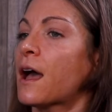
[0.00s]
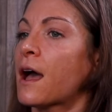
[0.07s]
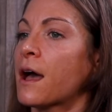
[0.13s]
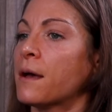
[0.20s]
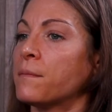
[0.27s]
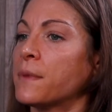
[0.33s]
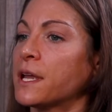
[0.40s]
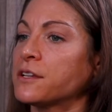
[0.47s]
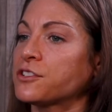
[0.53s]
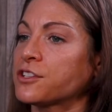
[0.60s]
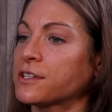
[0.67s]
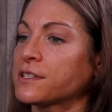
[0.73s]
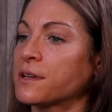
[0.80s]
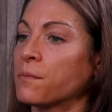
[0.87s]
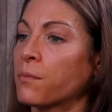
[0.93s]
It's
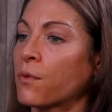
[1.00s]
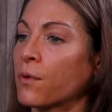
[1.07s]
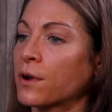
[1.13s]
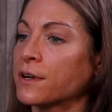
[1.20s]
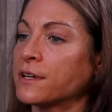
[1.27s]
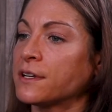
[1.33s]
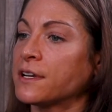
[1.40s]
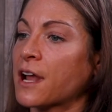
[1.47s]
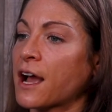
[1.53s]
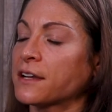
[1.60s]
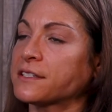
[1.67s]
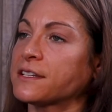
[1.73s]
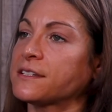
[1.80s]
just important not